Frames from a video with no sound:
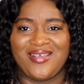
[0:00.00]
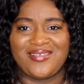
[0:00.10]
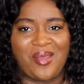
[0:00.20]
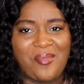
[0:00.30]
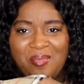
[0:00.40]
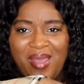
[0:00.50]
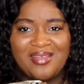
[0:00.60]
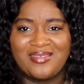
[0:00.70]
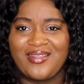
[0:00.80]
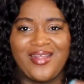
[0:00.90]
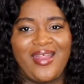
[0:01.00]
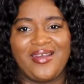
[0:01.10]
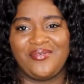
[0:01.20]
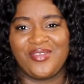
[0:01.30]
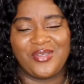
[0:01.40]
summer bags and i
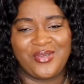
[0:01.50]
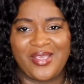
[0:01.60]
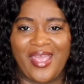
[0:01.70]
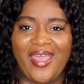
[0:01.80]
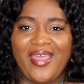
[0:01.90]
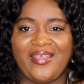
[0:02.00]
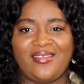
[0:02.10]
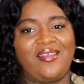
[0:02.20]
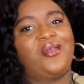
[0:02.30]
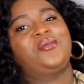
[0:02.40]
live in the uk so